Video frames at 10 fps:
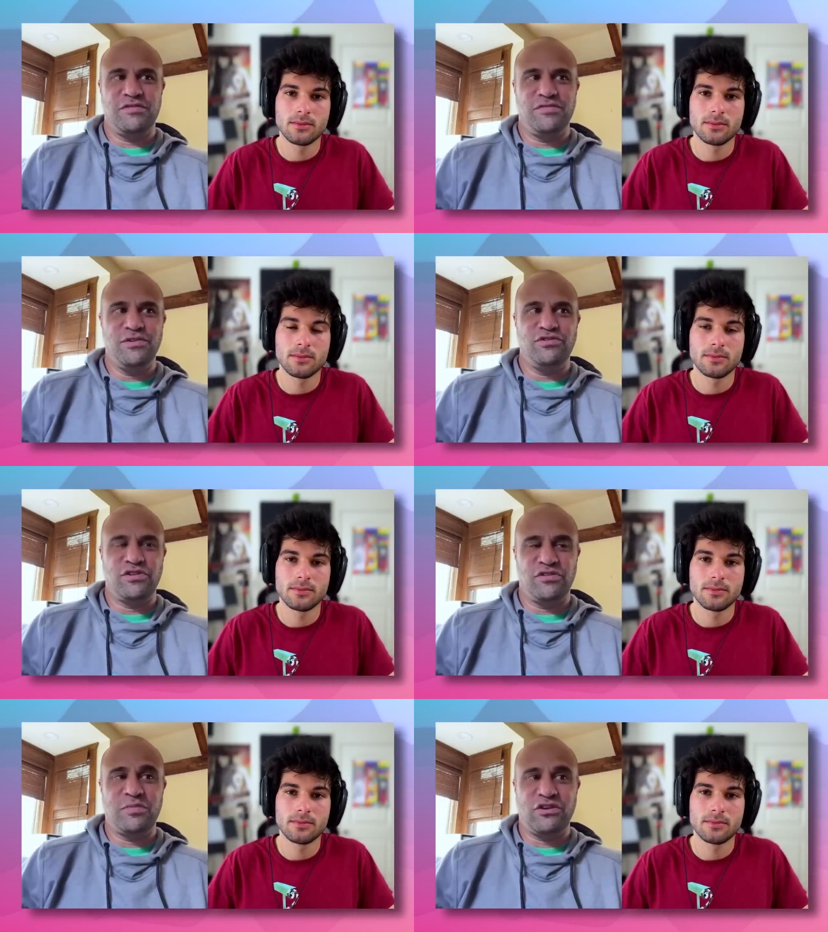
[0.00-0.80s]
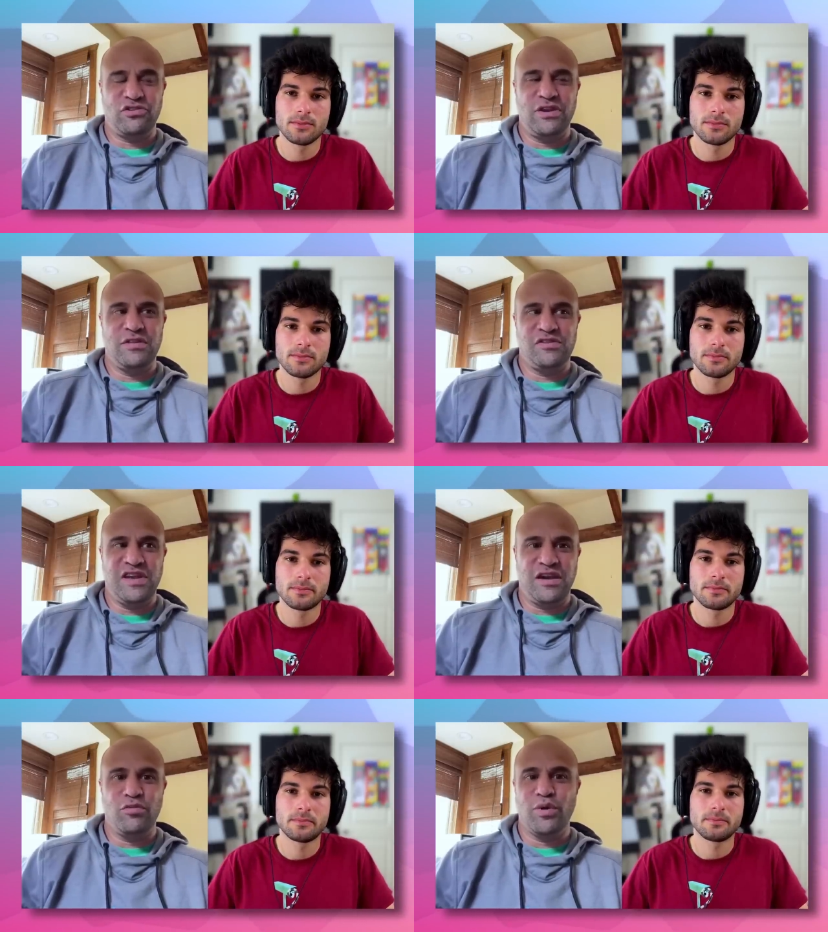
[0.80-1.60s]
Speaker 1: of confusion, especially in the
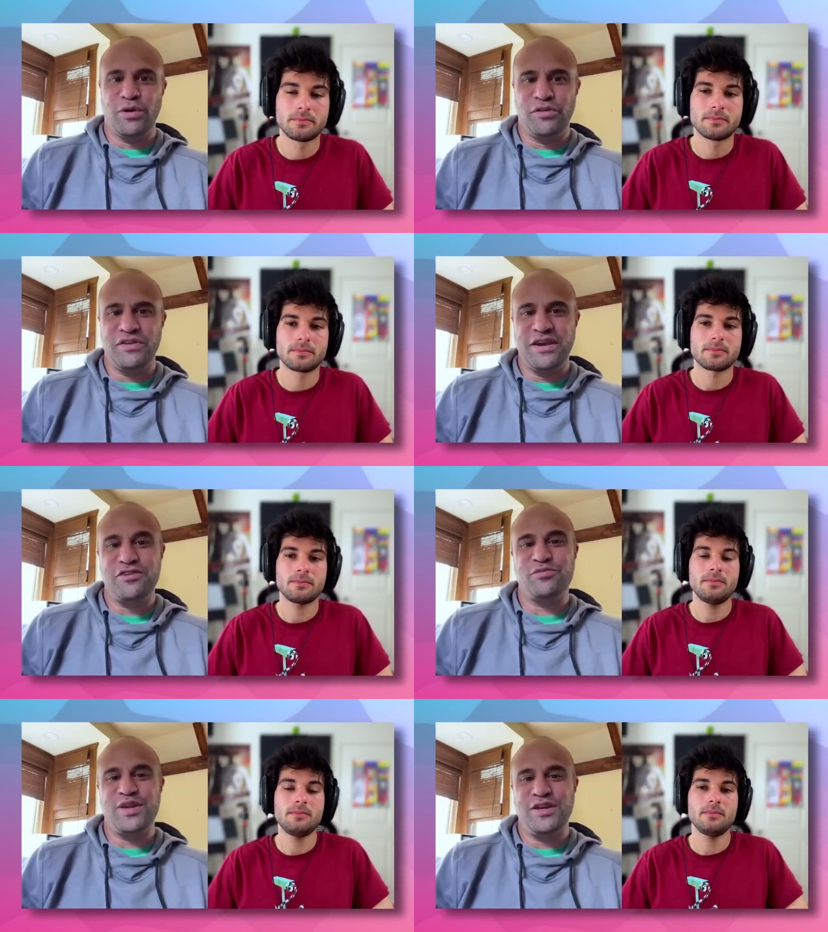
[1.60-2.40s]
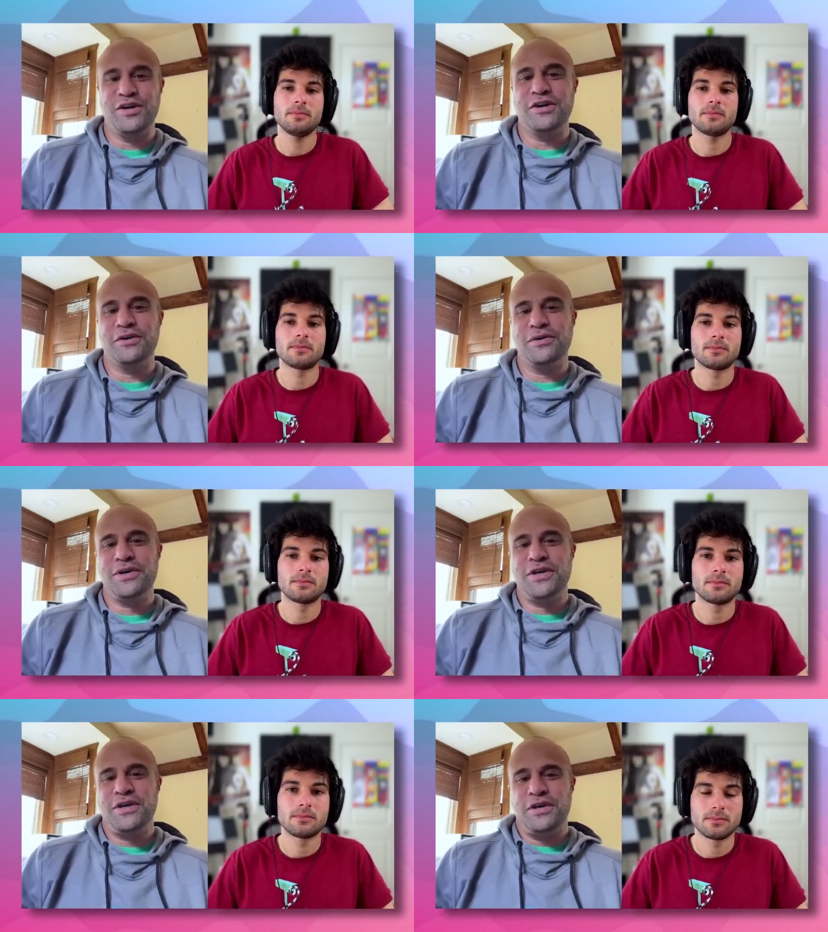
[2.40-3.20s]
tech world, as we know.
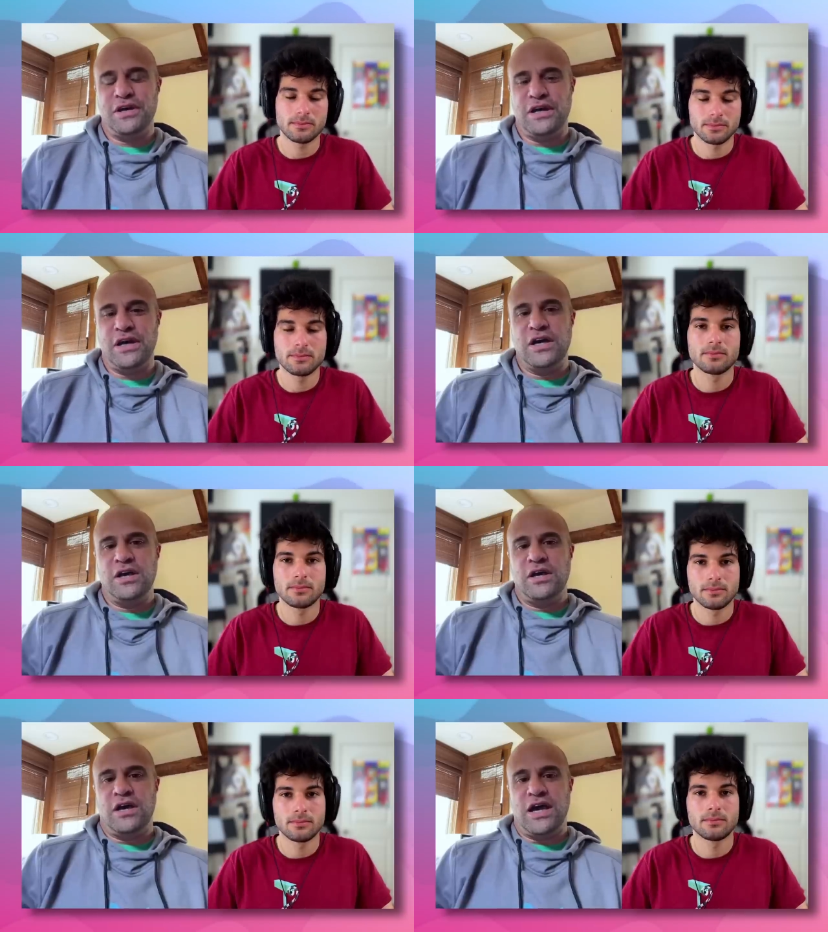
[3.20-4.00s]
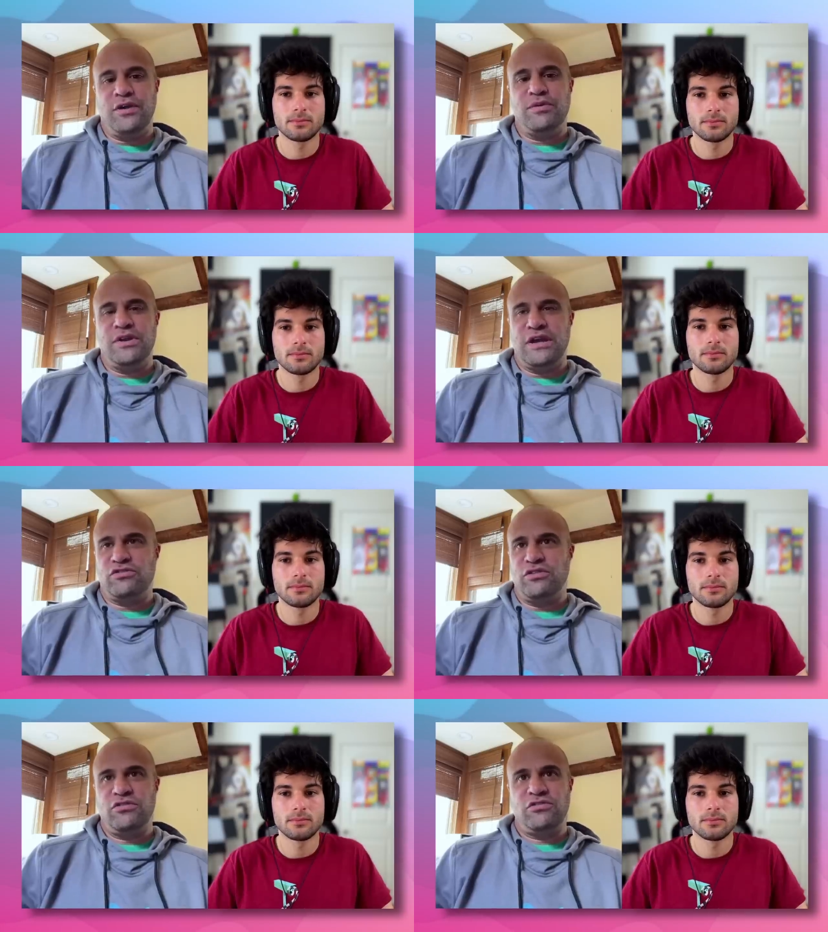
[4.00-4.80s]
Uh, I would
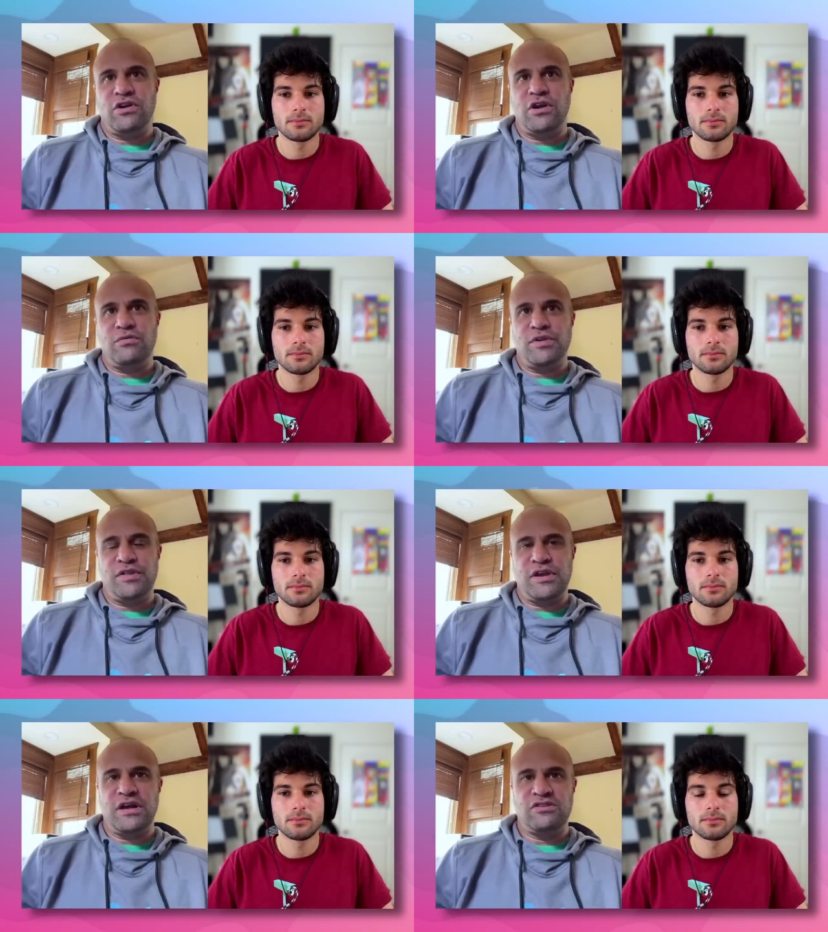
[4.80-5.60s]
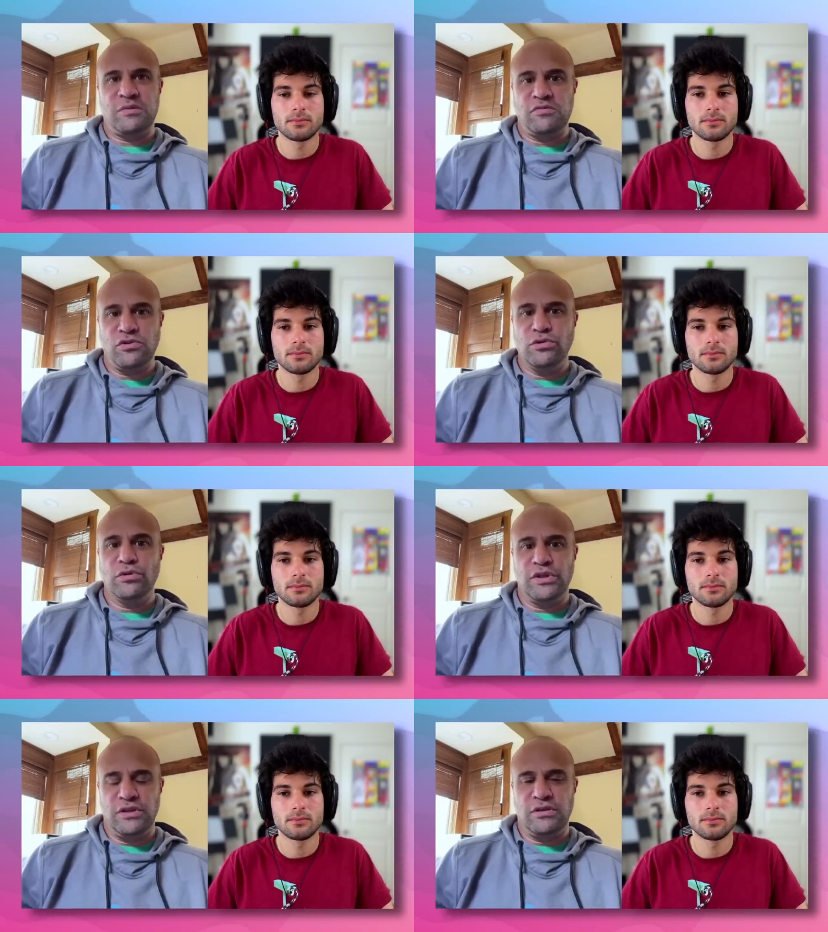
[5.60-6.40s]
actually start with the concept of
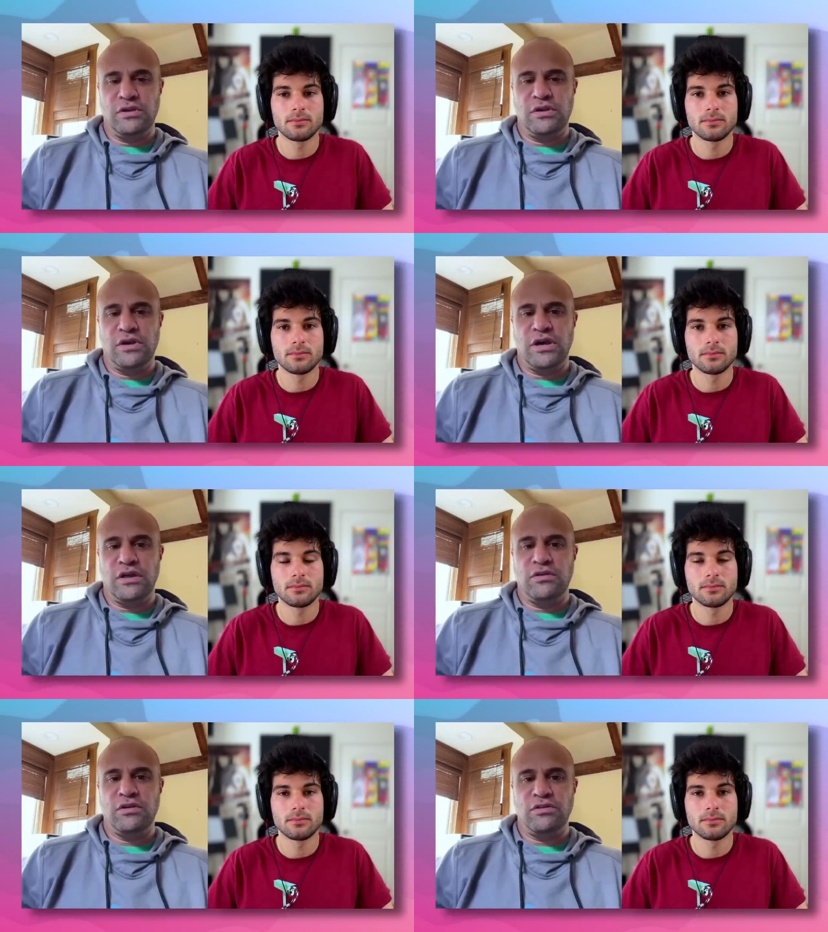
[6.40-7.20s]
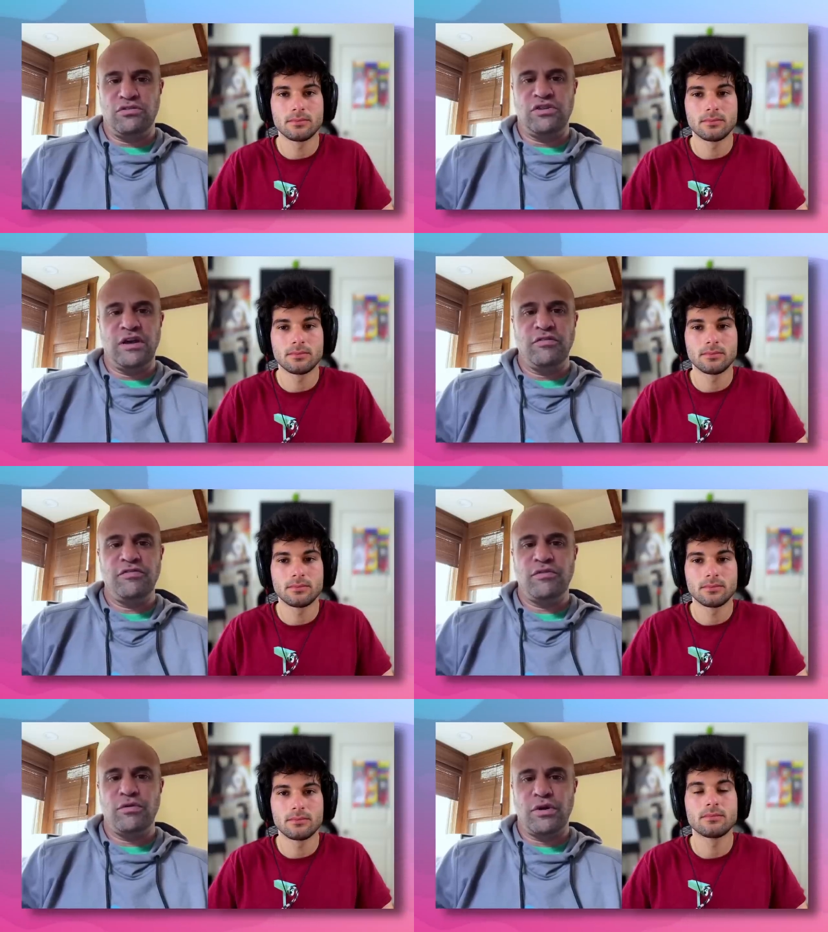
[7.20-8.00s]
Googling uh,
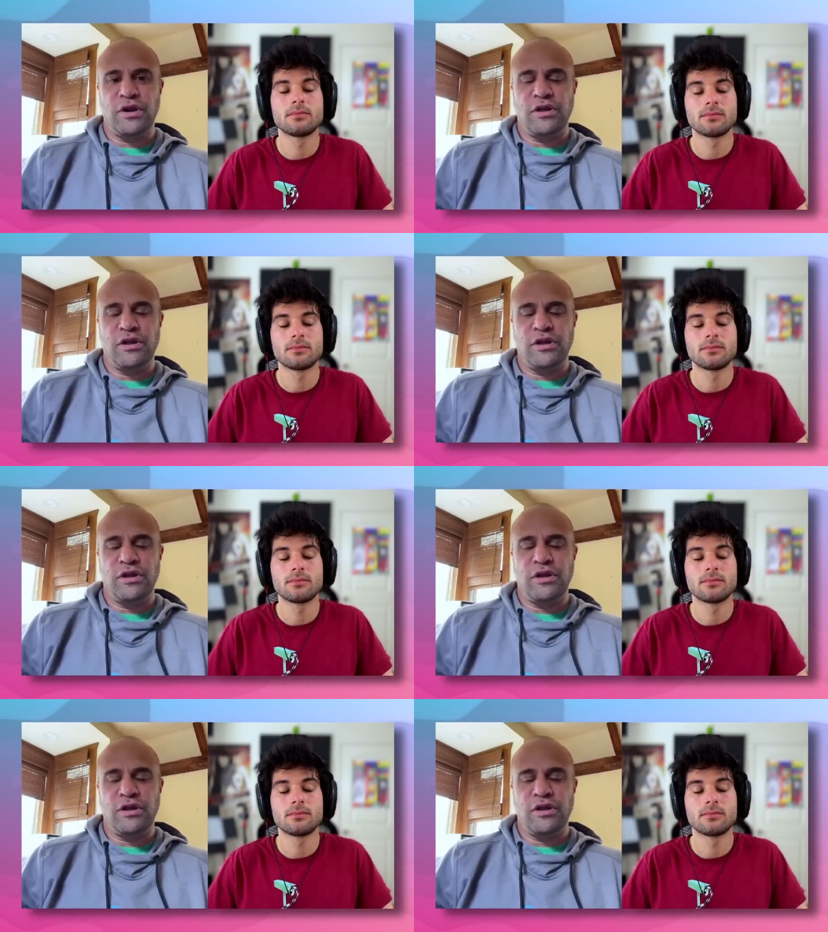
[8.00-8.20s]
yourself or